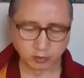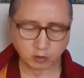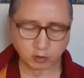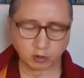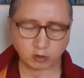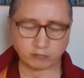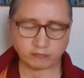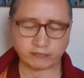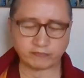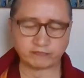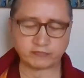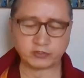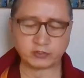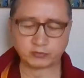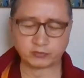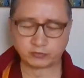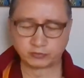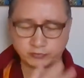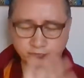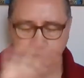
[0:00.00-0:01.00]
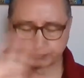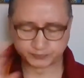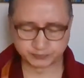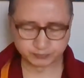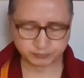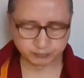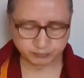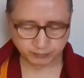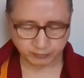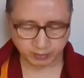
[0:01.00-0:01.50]
overview,
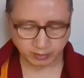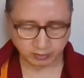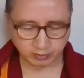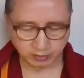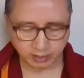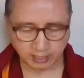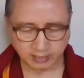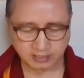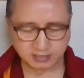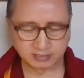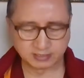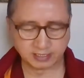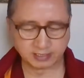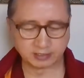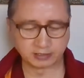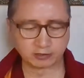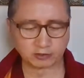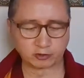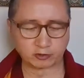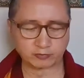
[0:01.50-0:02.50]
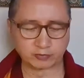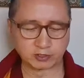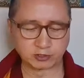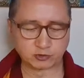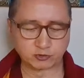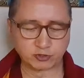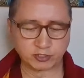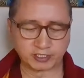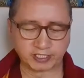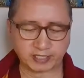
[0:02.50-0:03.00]
understanding of the
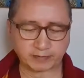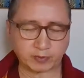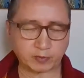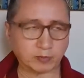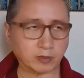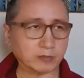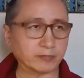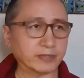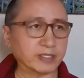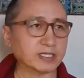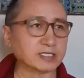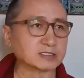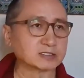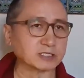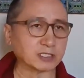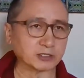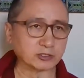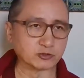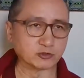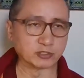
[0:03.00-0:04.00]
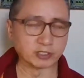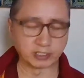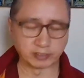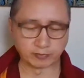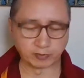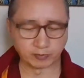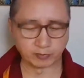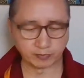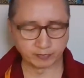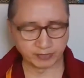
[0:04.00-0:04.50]
3 capable beings and 3
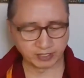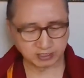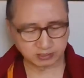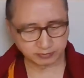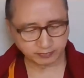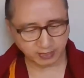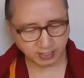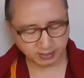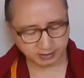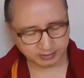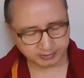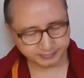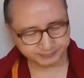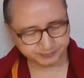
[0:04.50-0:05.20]
capable beings path.